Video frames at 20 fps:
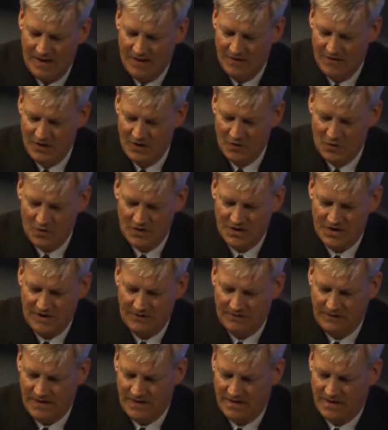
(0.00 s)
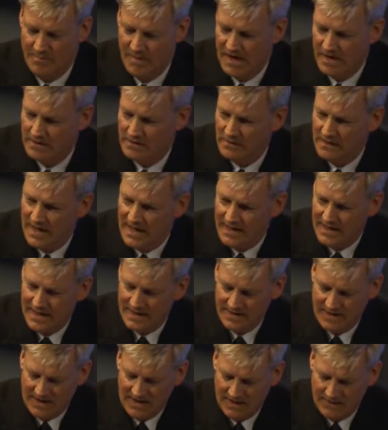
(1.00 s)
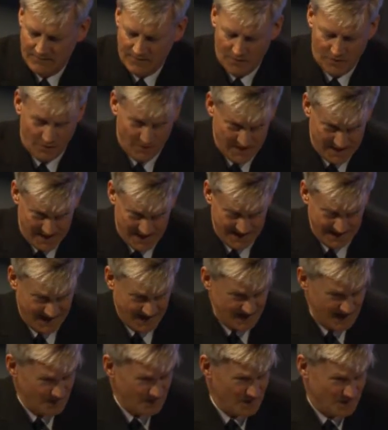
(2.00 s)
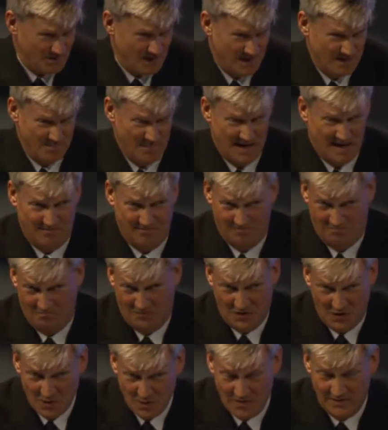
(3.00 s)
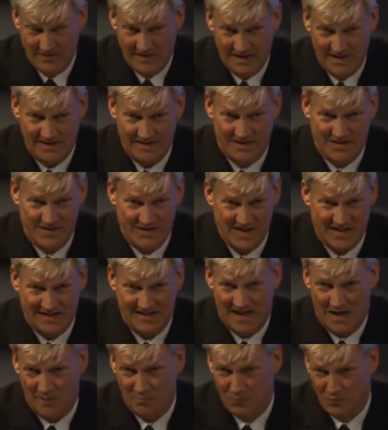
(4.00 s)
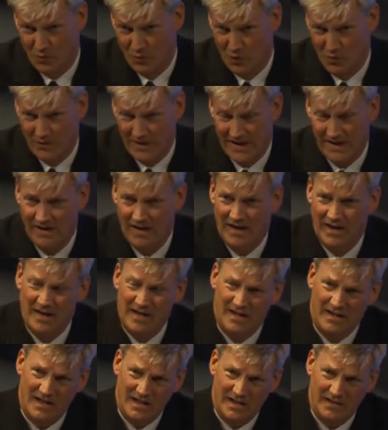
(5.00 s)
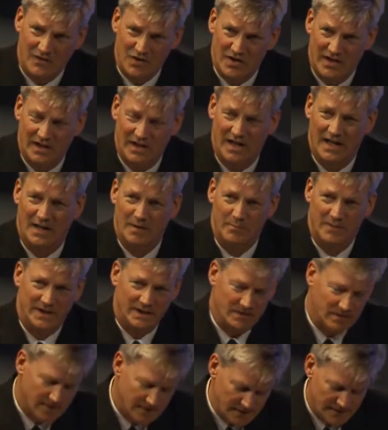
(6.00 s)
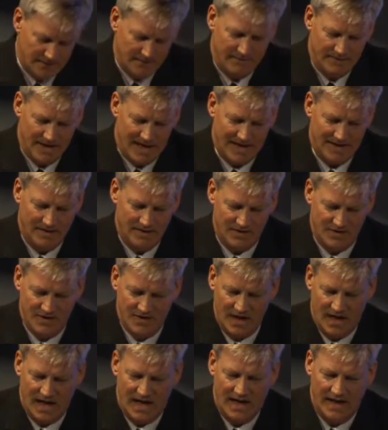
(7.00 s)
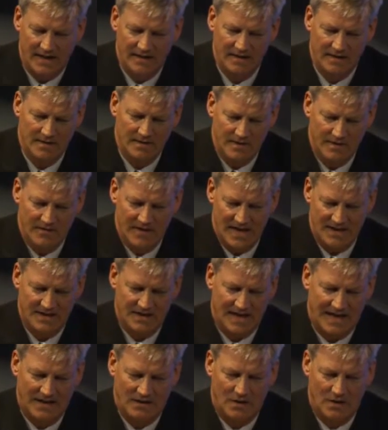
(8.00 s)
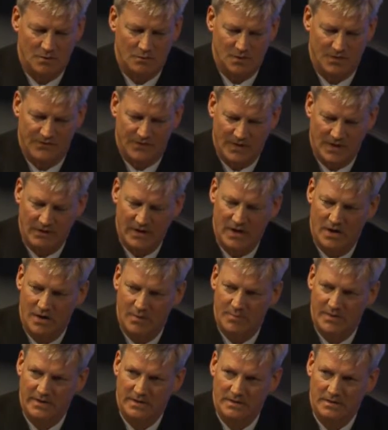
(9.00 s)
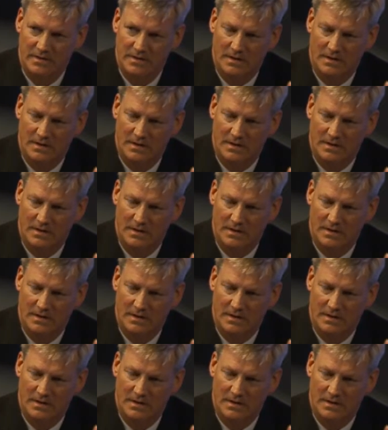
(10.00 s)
The North Sea Fleet Commander and I got together for 3 days. I think we spent about two of it at the Tsingtao Brewery in Qingdao. But that aside, that dialogue was very open.